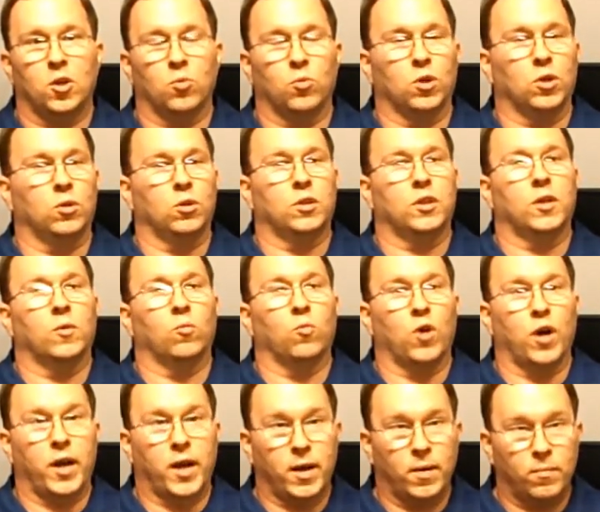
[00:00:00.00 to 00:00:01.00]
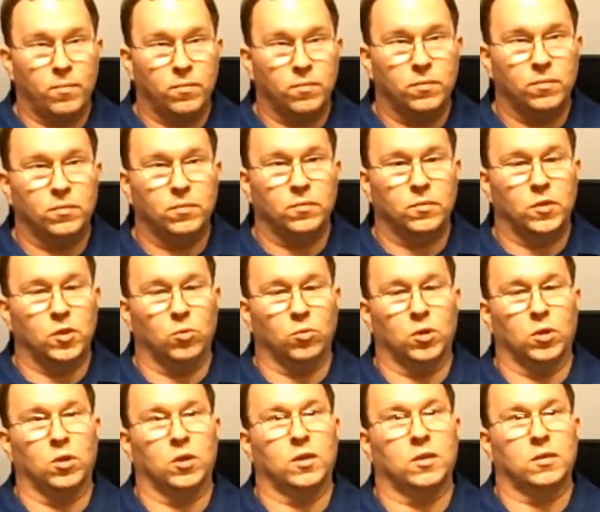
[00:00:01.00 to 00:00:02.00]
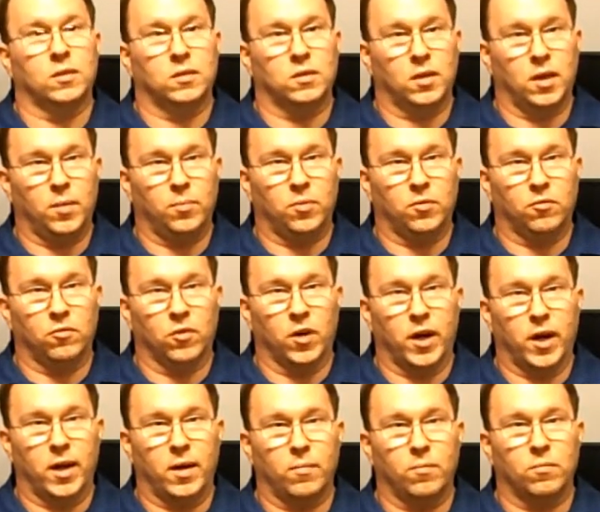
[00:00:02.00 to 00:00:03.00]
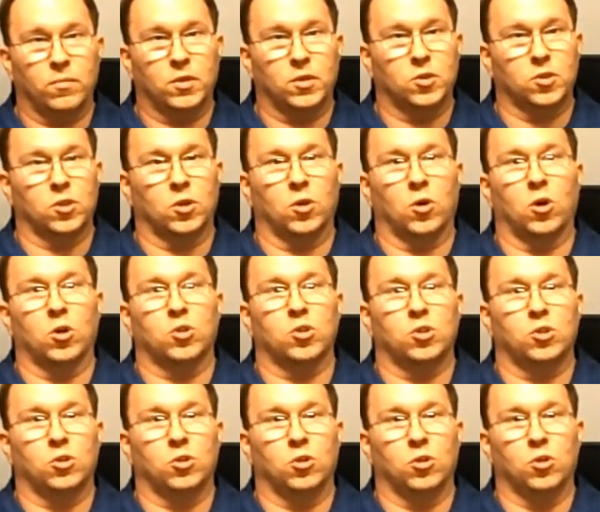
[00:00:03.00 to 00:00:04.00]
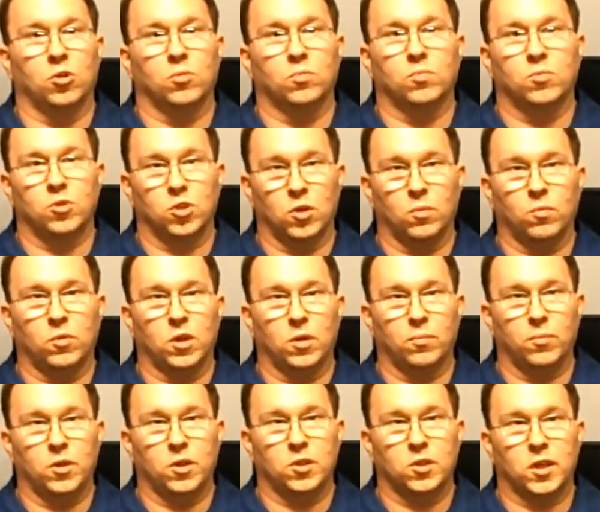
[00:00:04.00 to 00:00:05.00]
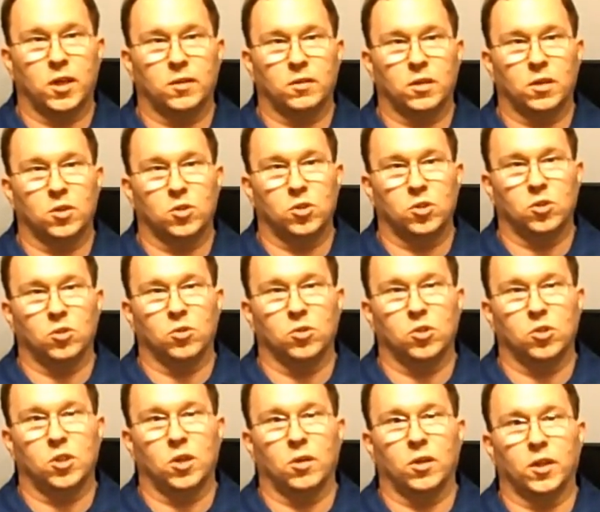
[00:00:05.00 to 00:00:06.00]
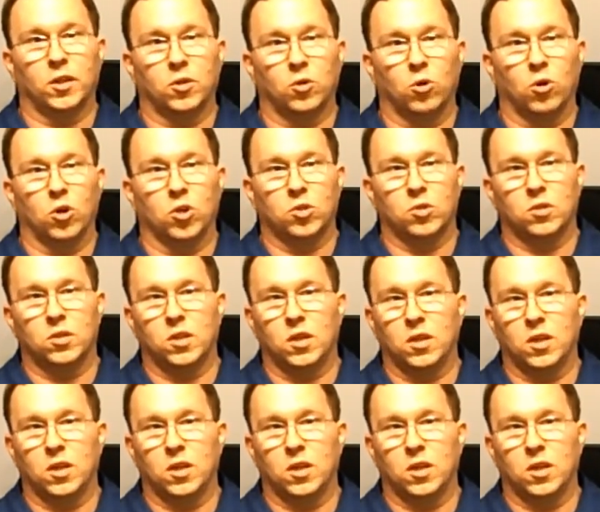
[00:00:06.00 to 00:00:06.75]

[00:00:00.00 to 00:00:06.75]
You want to look at RAM. You want to look at the type of RAM, because there are still some companies out there still selling cards at